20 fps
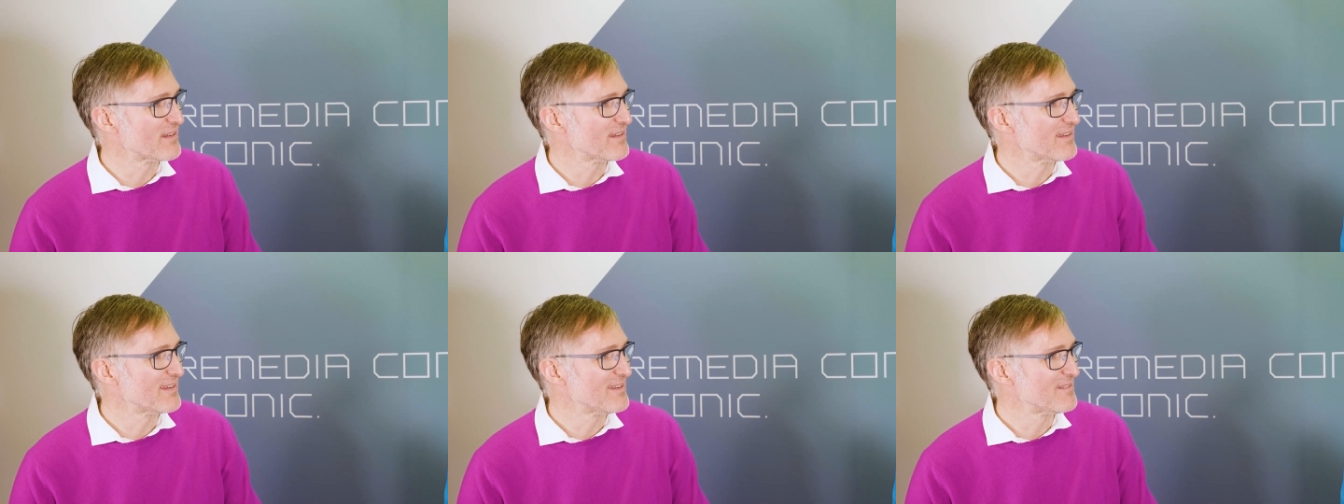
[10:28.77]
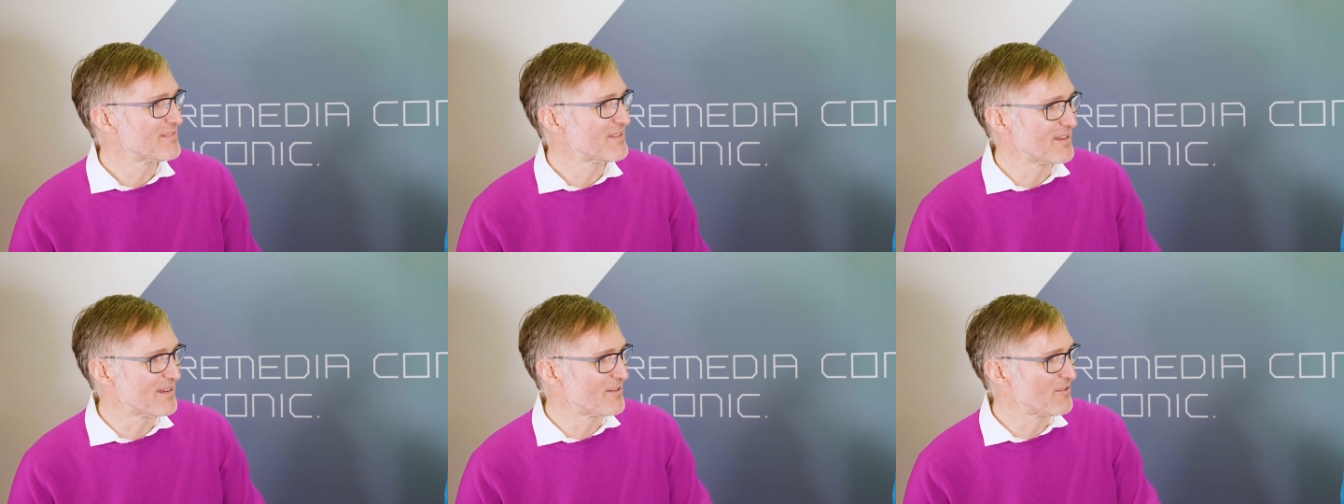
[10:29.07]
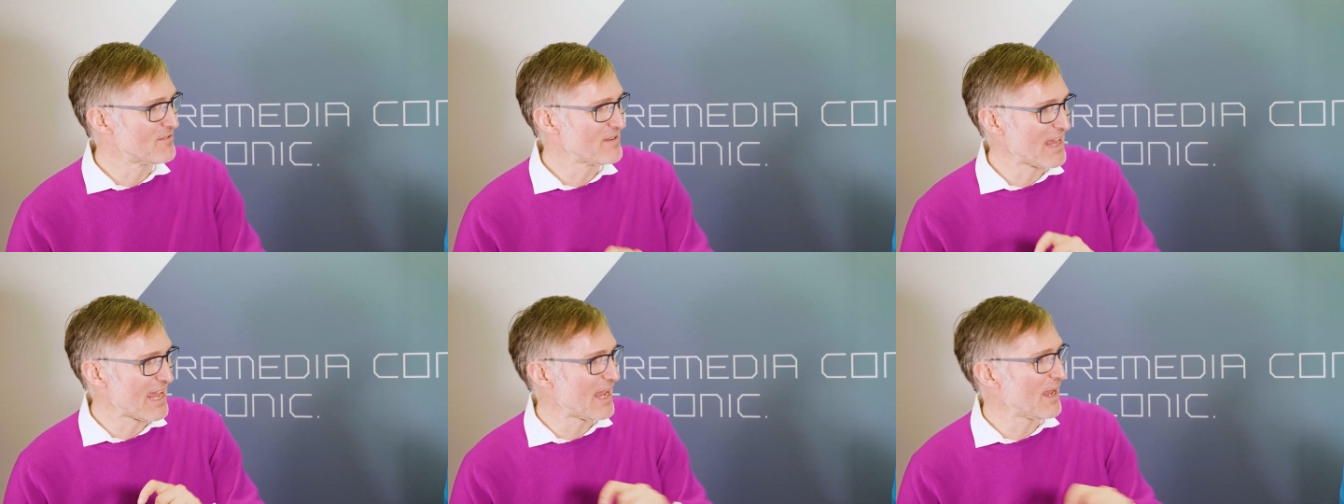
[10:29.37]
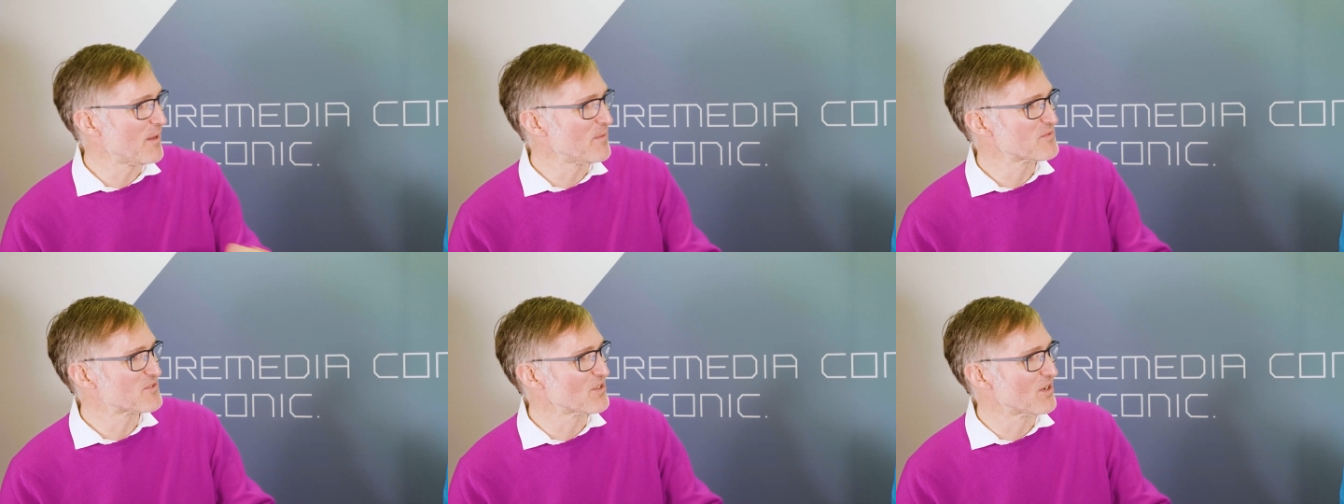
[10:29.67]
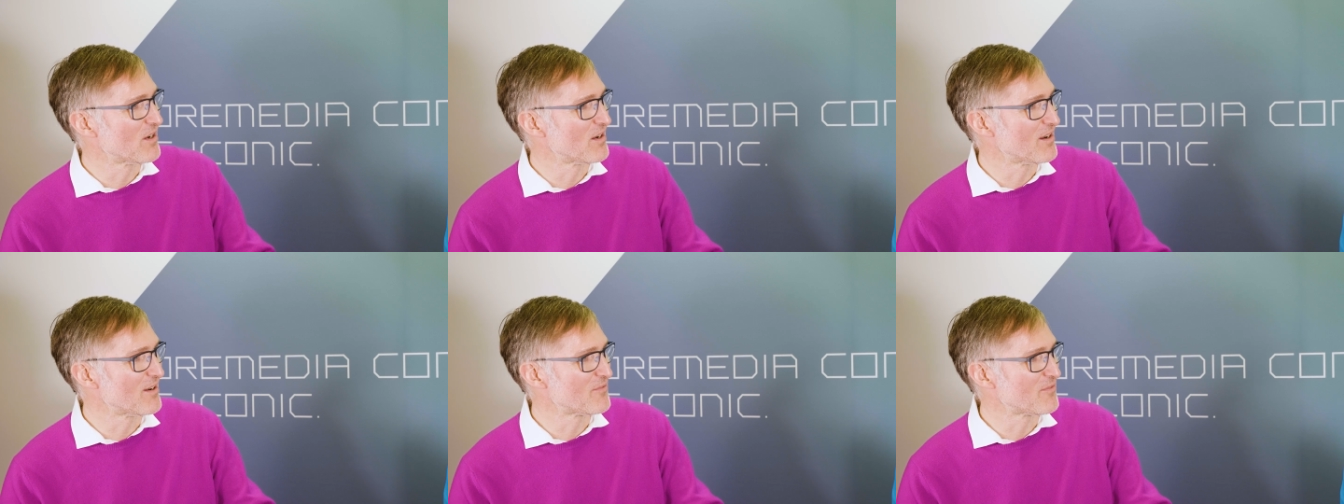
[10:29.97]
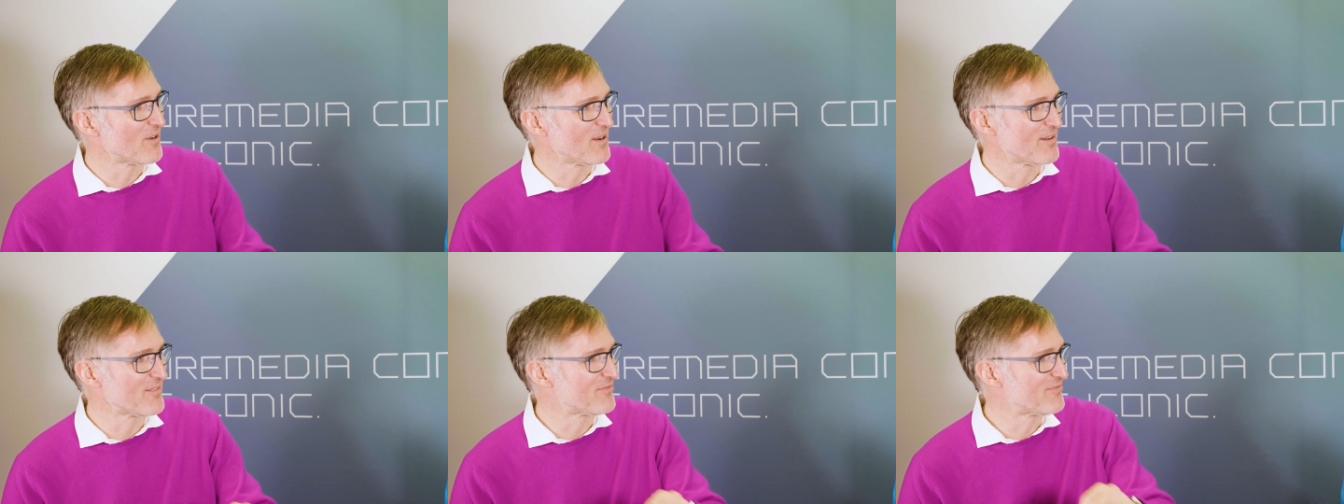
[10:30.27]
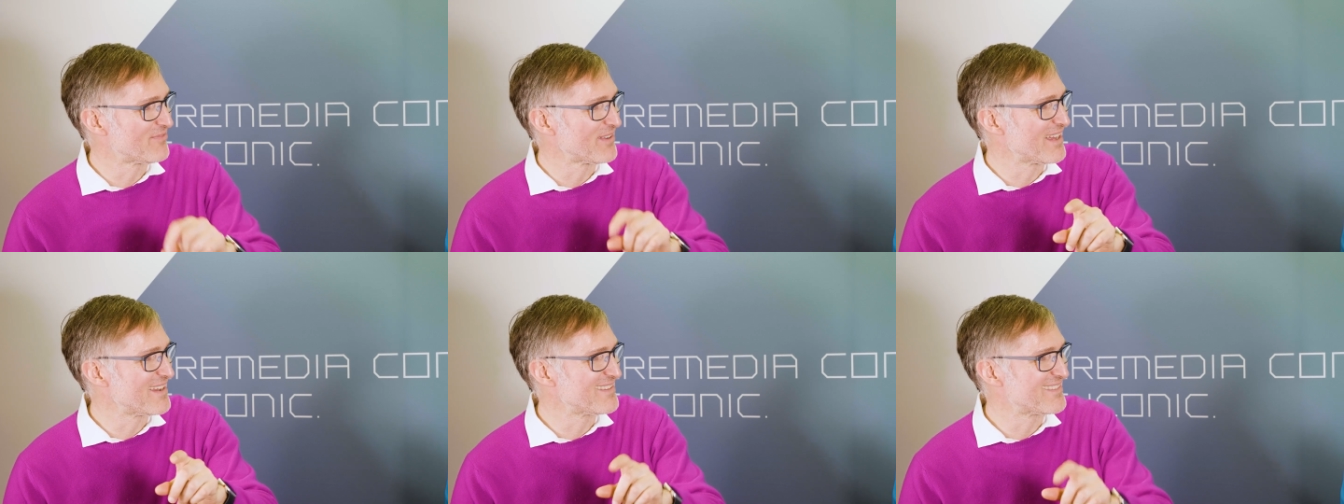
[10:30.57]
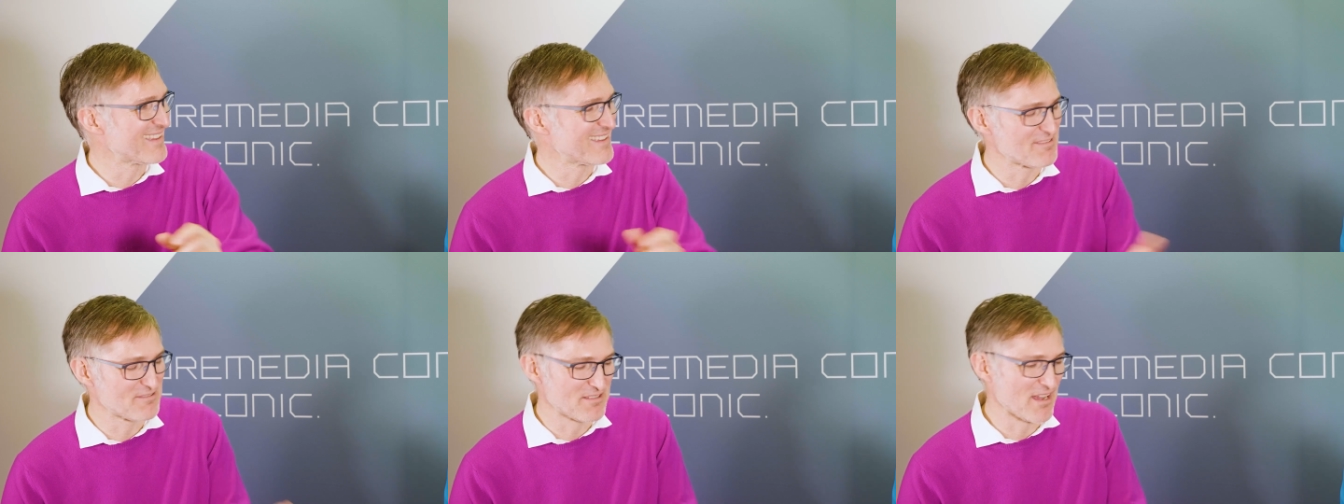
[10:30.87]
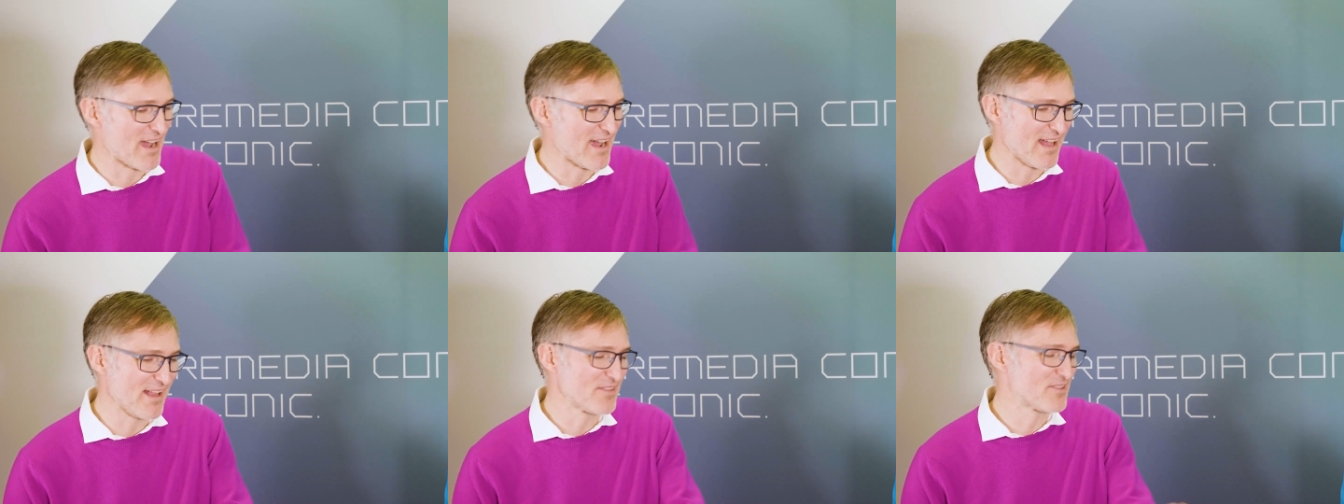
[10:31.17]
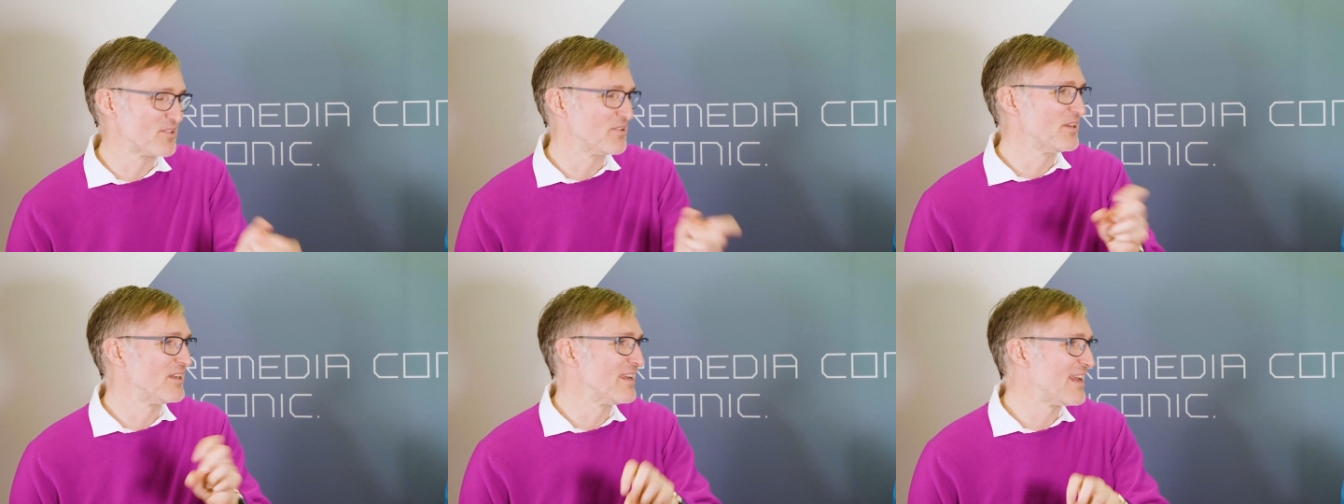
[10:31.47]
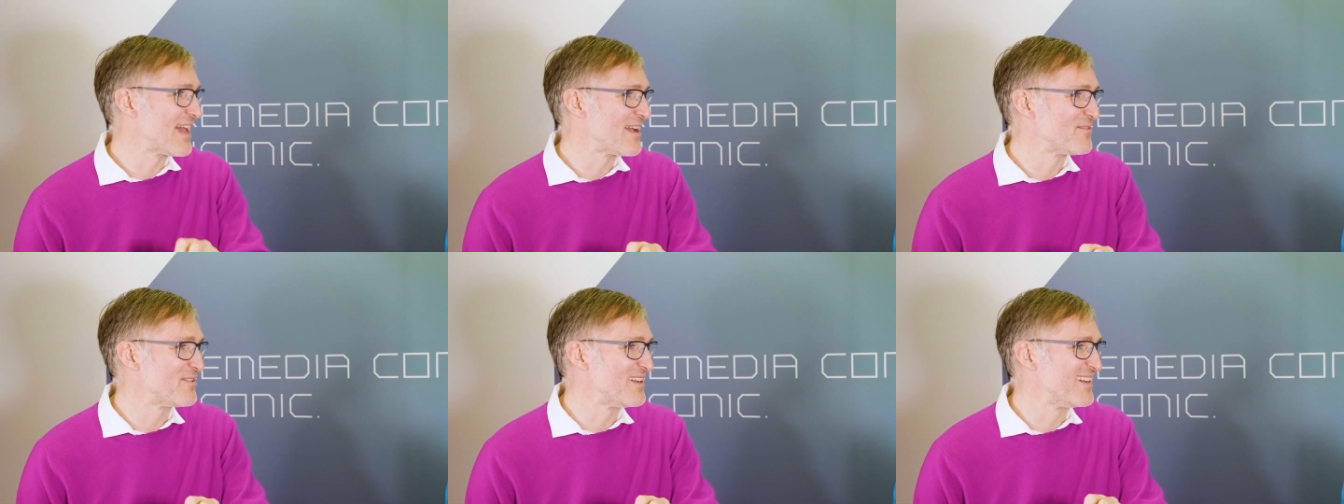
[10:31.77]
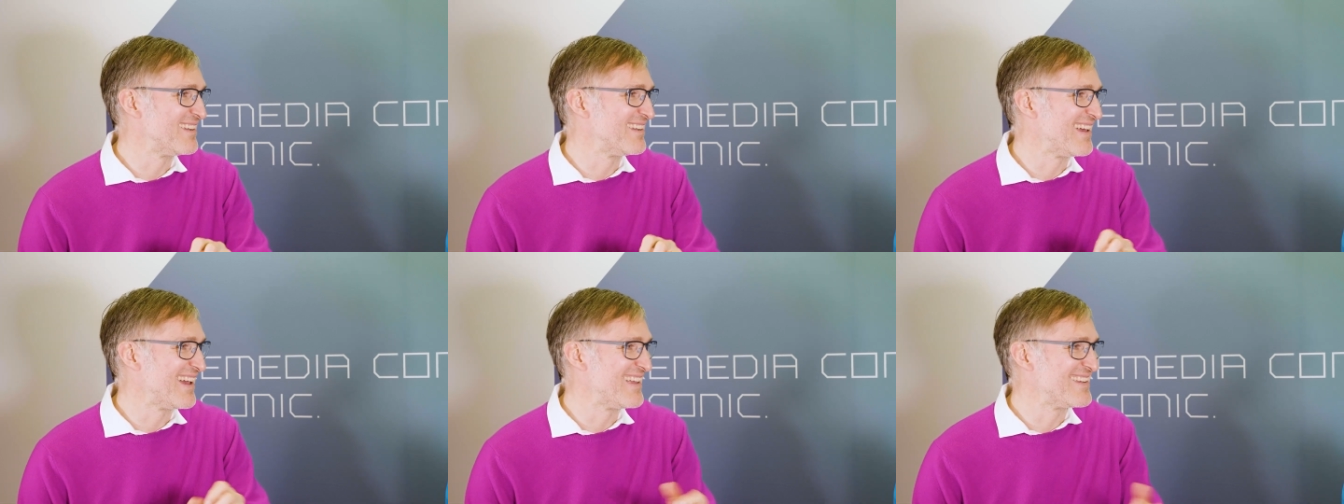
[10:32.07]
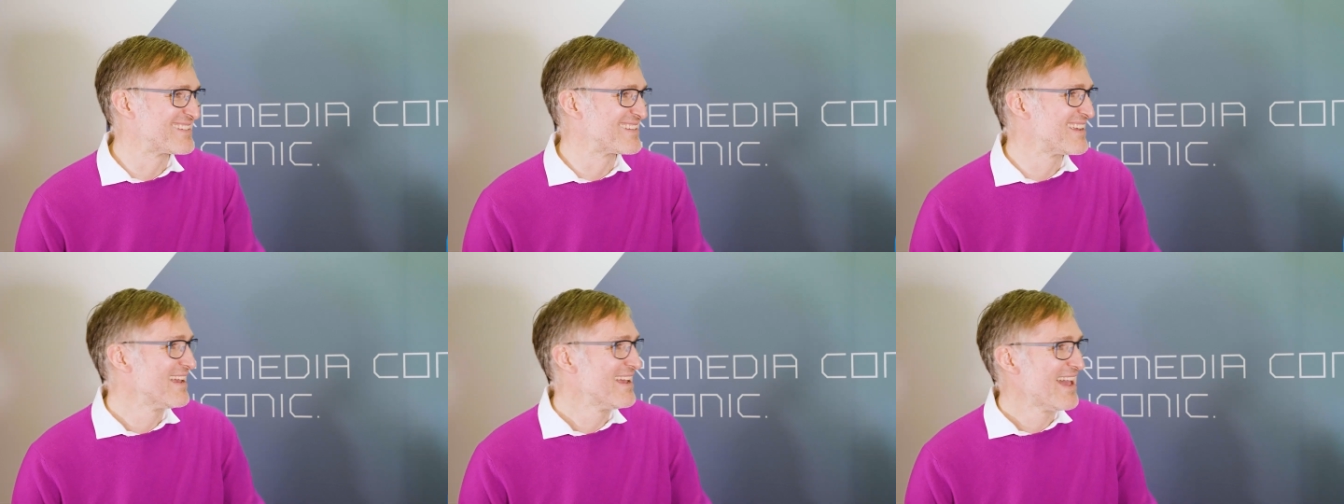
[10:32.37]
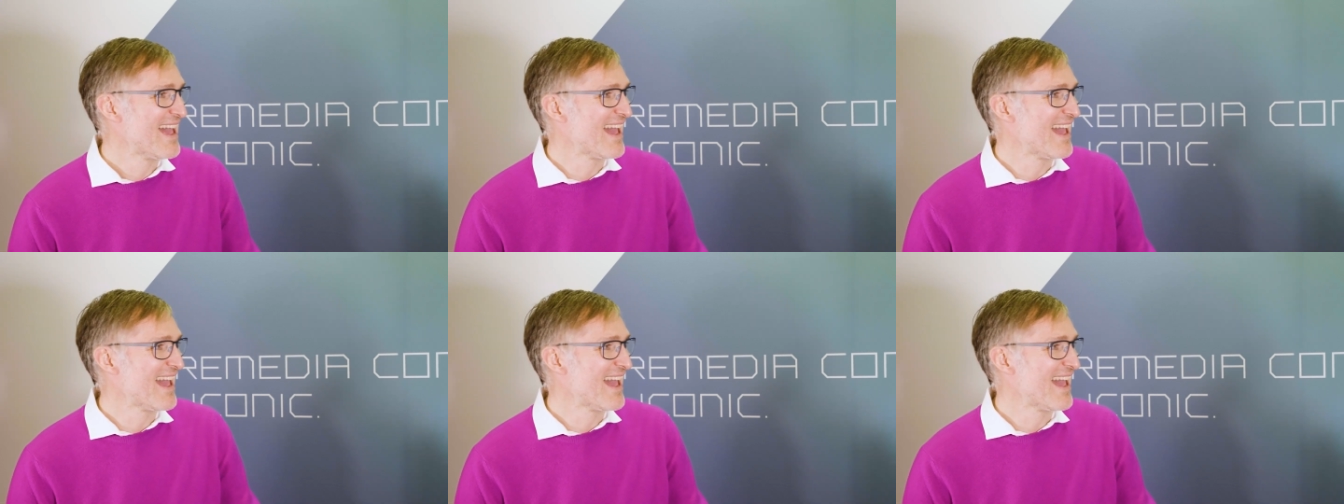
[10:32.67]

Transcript: Yeah. The names yeah. Of, of and the dial to eleven yes.